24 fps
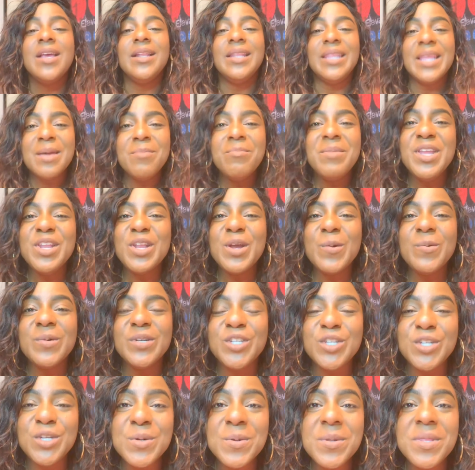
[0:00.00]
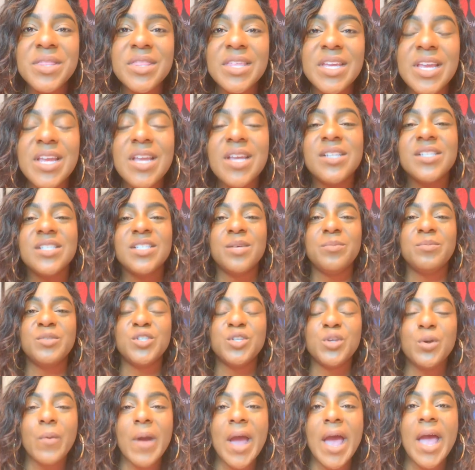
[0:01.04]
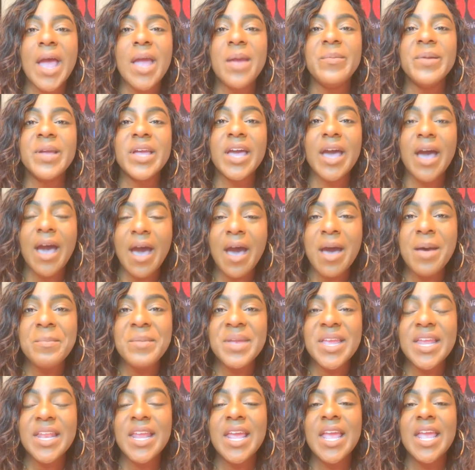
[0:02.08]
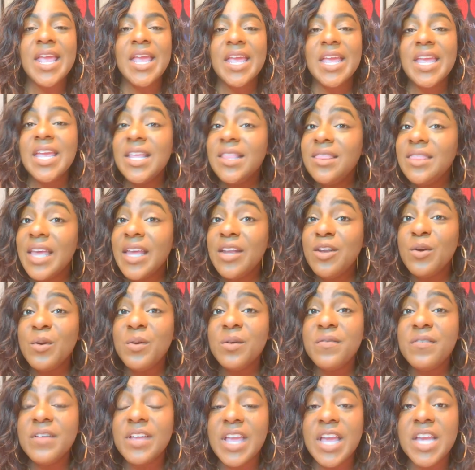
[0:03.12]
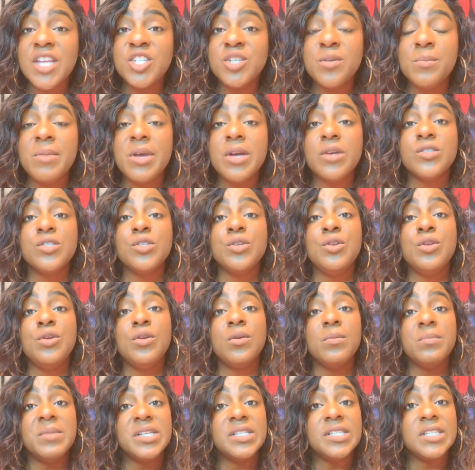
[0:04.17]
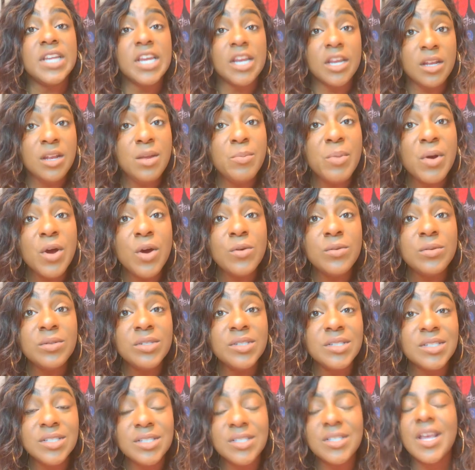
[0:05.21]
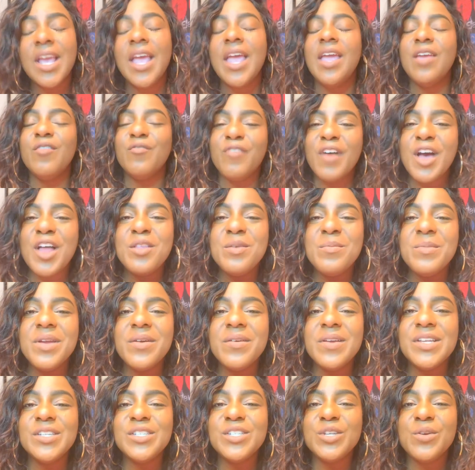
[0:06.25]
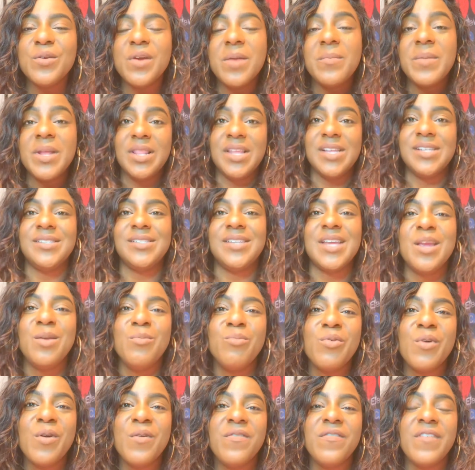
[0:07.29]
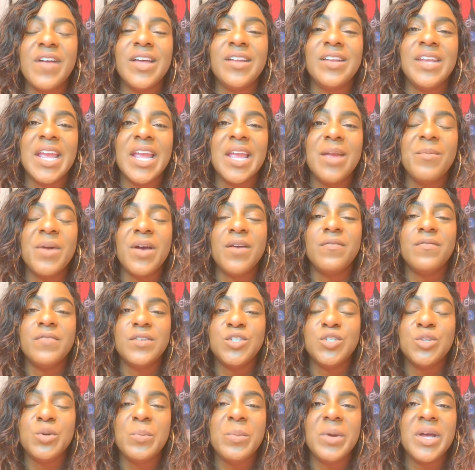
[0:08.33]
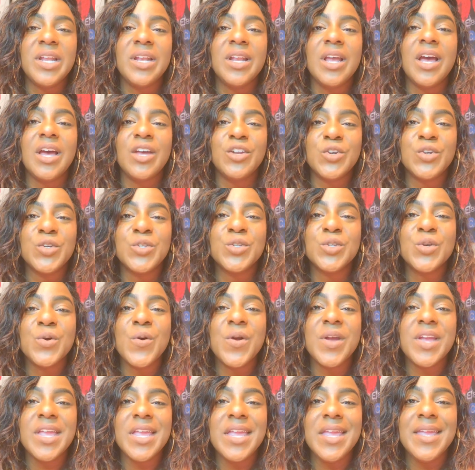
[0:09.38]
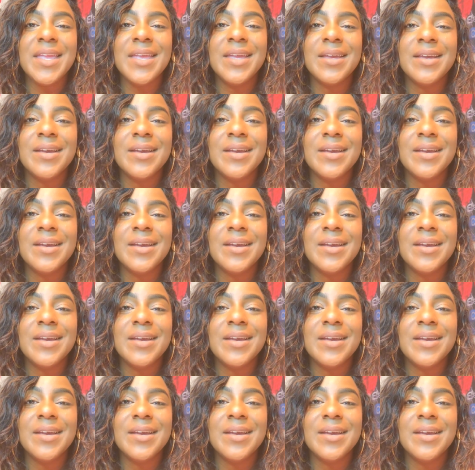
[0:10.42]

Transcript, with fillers: Let me know what you think. Subscribe, comment, hit that notification bell so you don't miss any posts. And follow me on Instagram at the same profile name, officialbun underscore E.